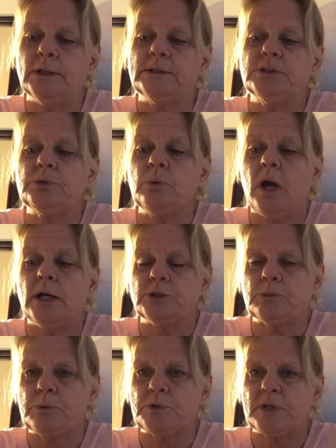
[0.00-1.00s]
to
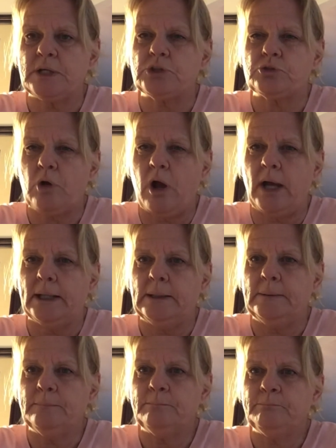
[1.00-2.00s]
100% dry.
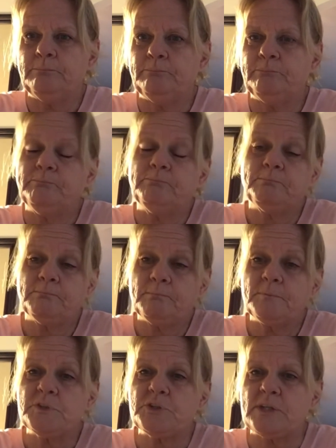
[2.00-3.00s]

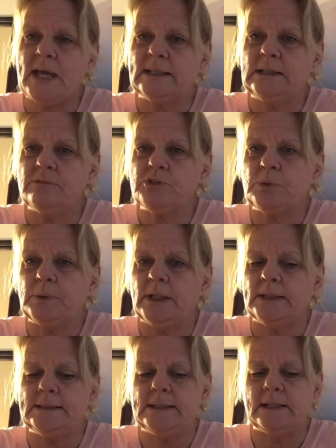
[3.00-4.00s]
So that gives you an
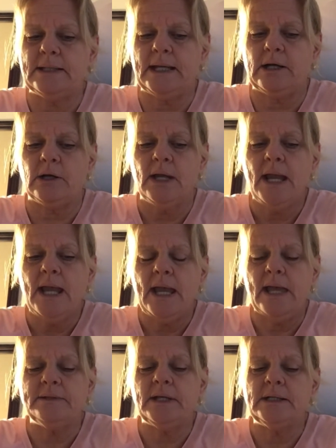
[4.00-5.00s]
idea there.
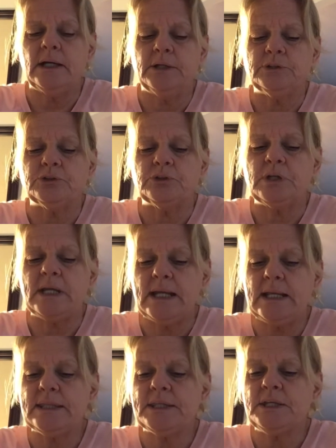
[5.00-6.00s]
And then
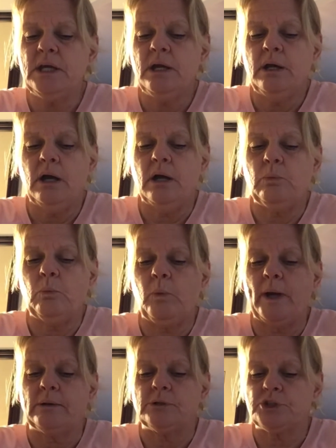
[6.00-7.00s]
underneath
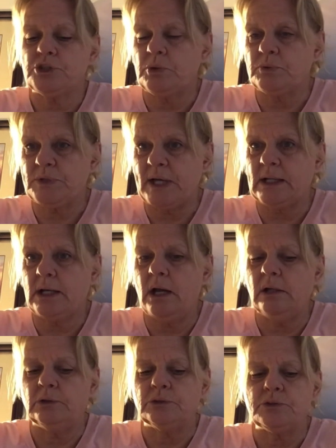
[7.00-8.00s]
where it shows that
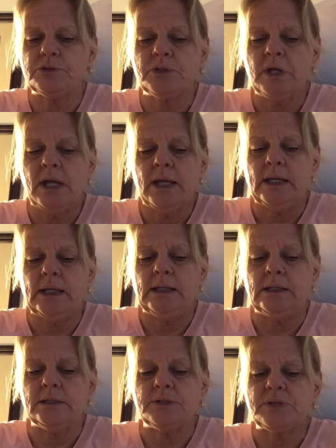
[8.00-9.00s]
colors
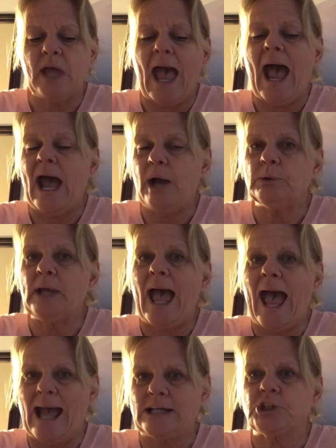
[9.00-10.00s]
is how to
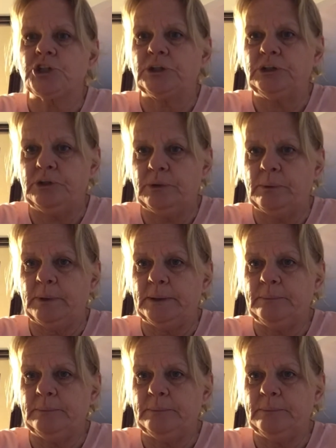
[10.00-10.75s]
actually do it.